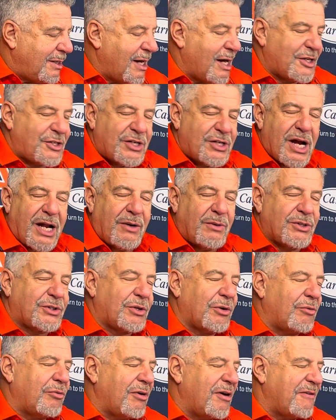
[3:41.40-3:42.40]
Chaney was
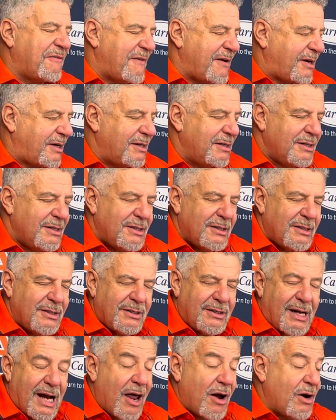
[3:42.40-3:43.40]
terrific.
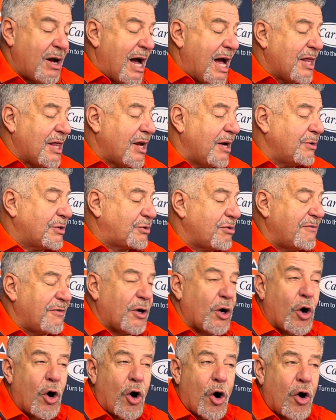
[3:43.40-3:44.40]
I thought he was
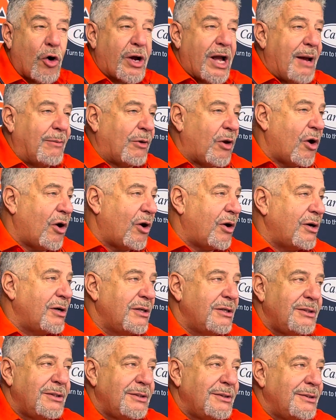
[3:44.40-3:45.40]
terrific all game long.
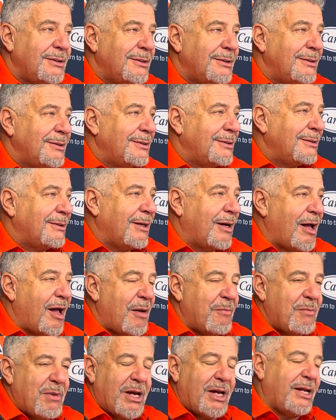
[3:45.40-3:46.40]
I
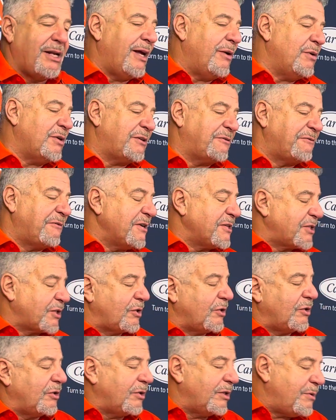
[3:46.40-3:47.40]
mean, he was
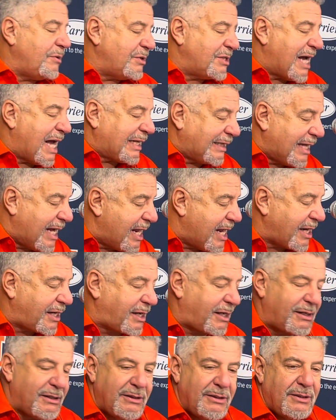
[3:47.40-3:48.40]
physical, he was
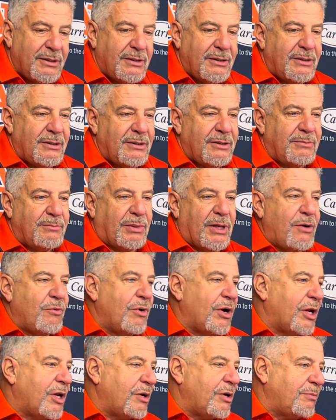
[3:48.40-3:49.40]
athletic, played
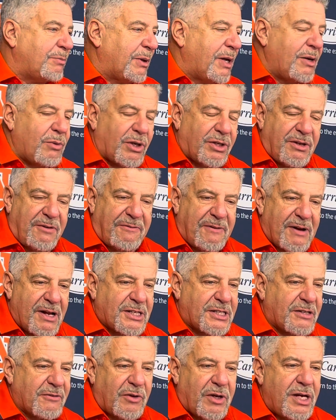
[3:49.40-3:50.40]
well
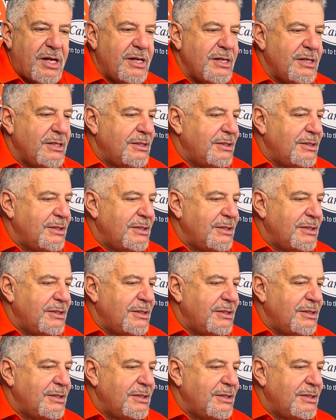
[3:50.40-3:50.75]
defensively.